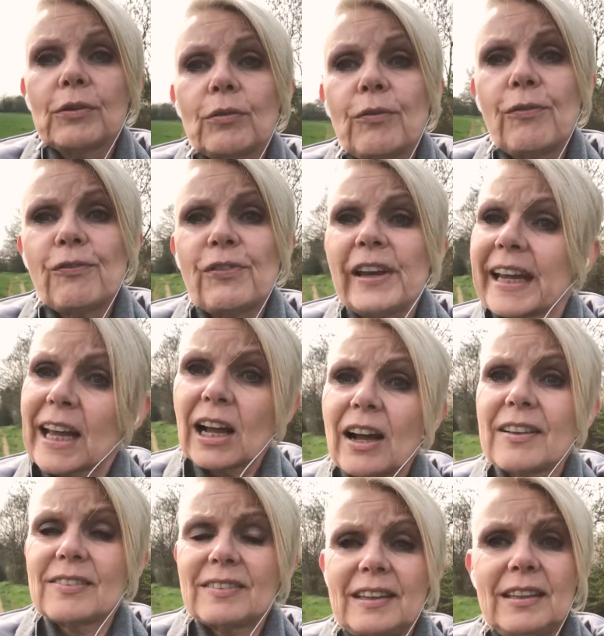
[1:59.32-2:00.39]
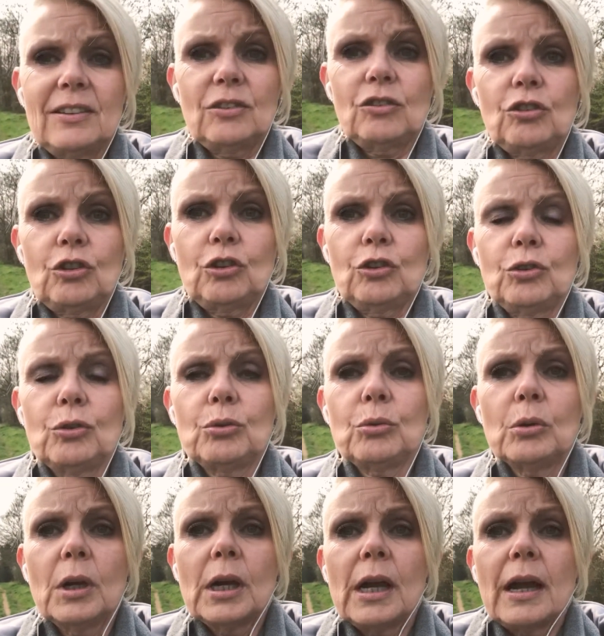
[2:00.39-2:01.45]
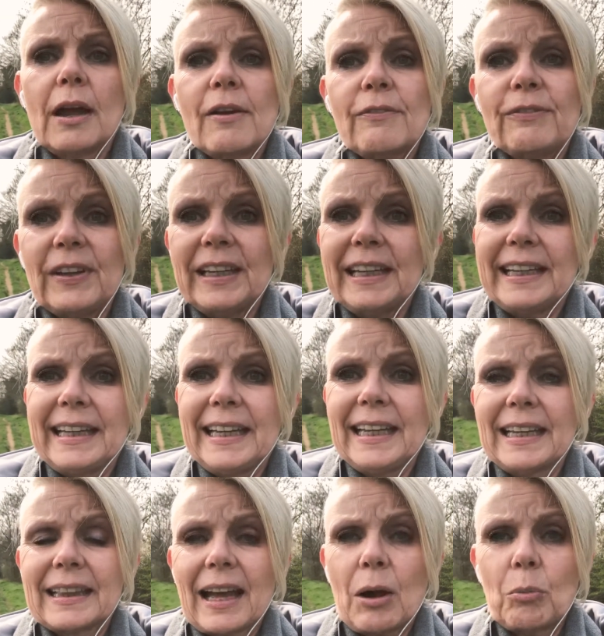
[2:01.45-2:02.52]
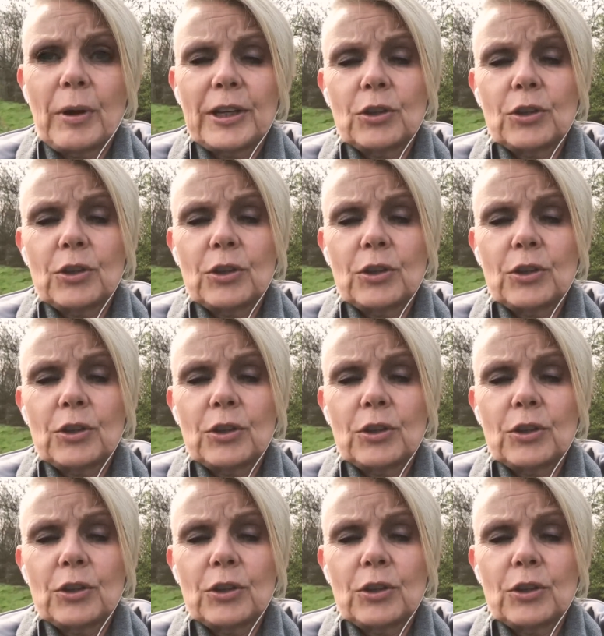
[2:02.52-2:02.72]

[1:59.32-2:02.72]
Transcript: flick us into feeling that we're